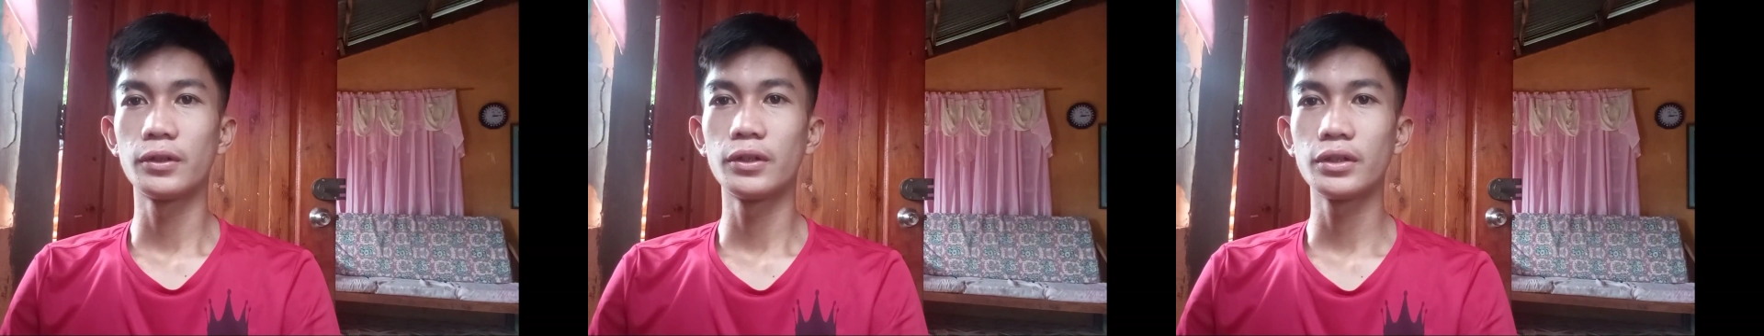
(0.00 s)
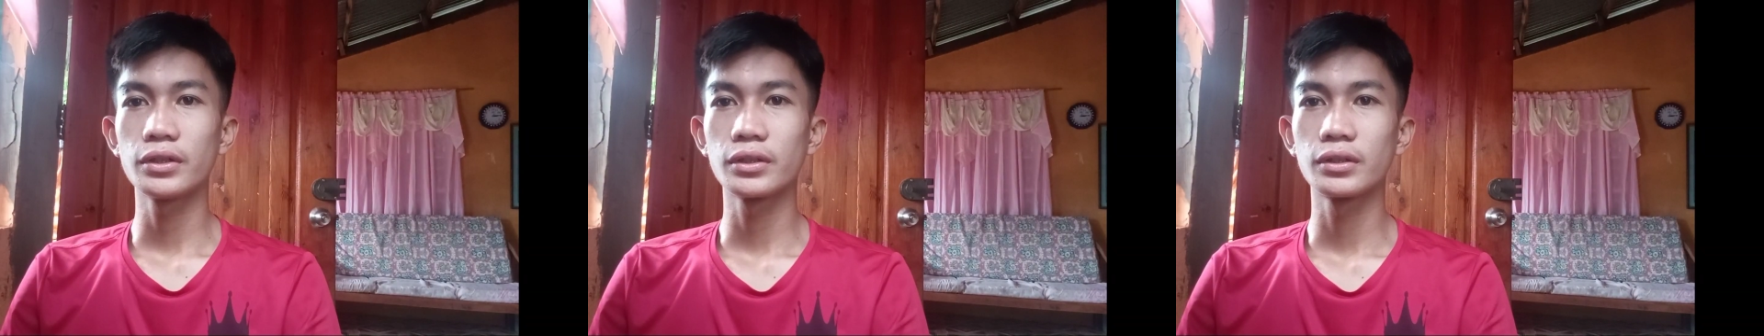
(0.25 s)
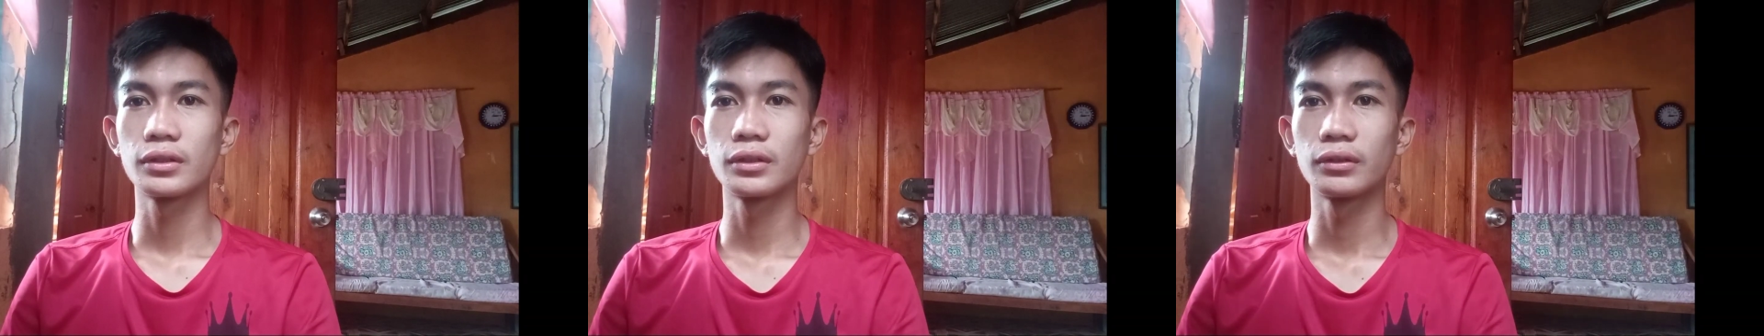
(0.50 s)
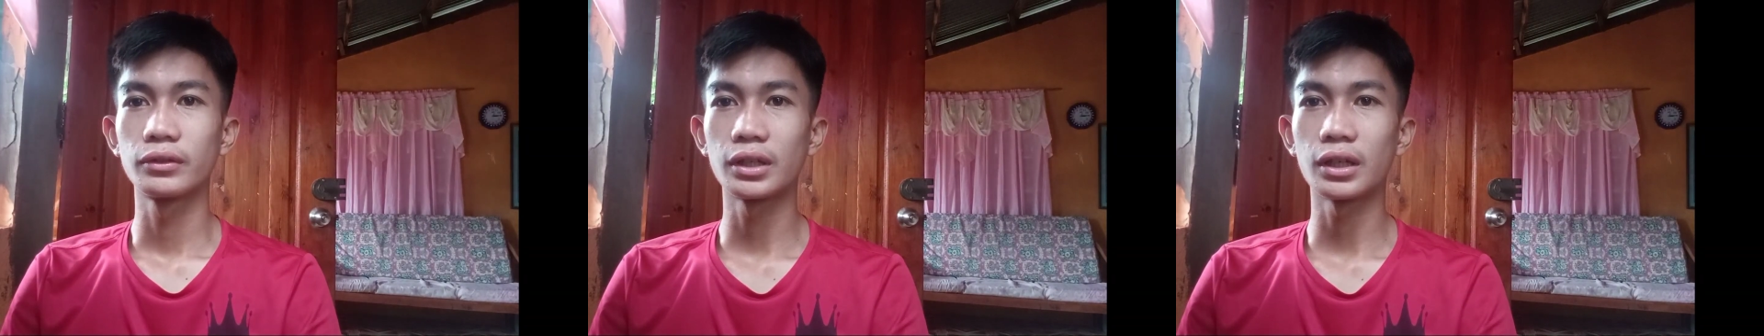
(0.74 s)
First,
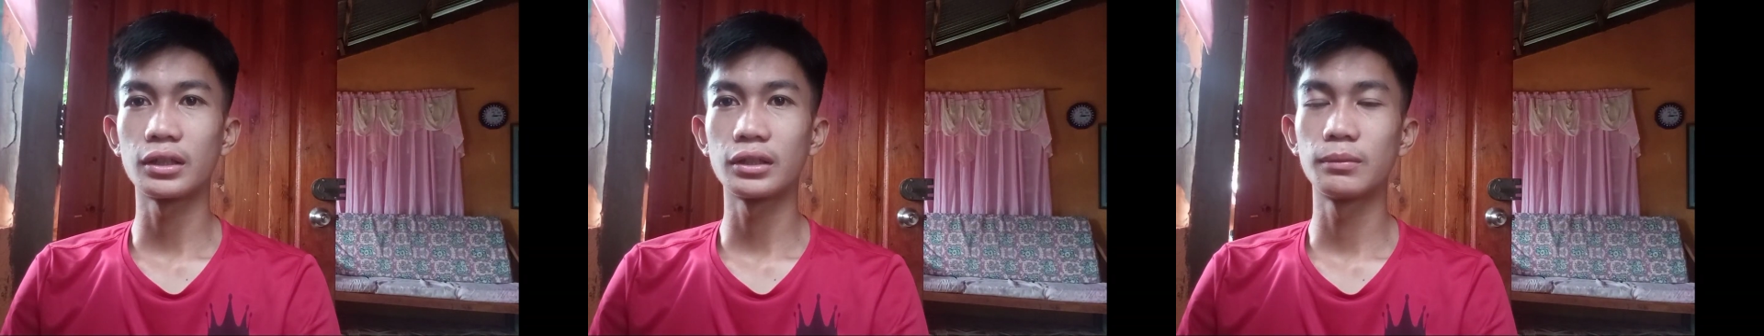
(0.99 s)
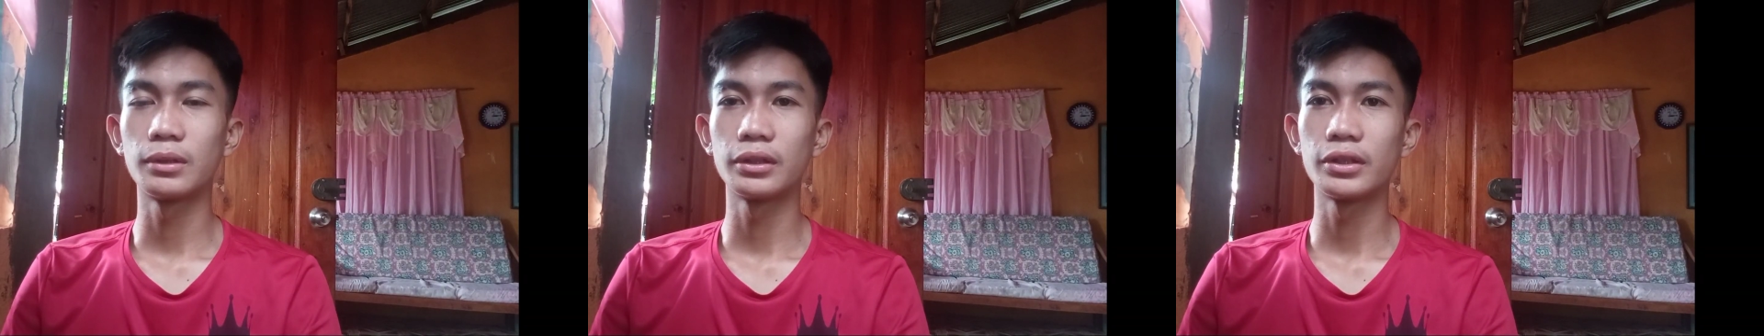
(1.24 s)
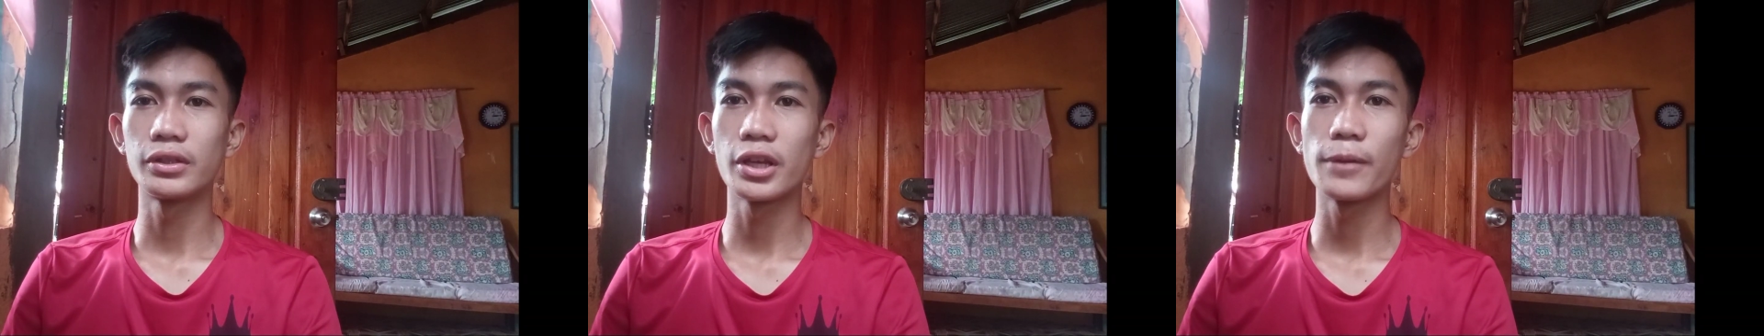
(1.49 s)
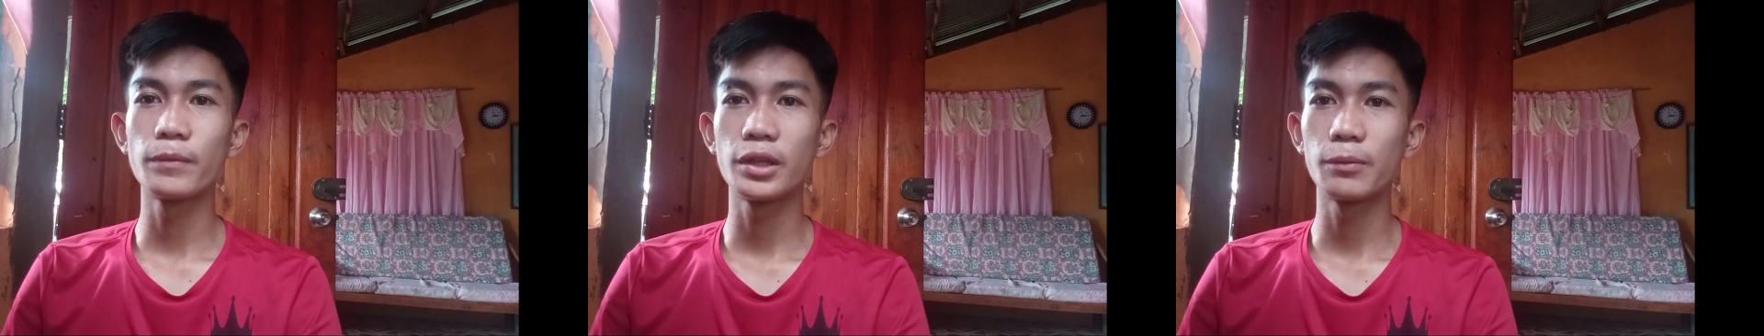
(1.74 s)
we talk about the
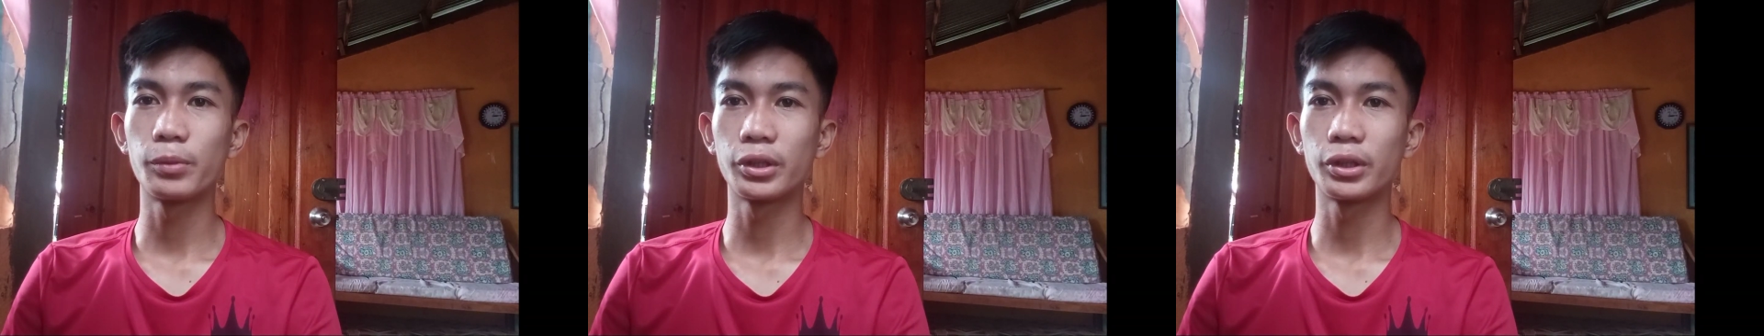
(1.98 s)
safety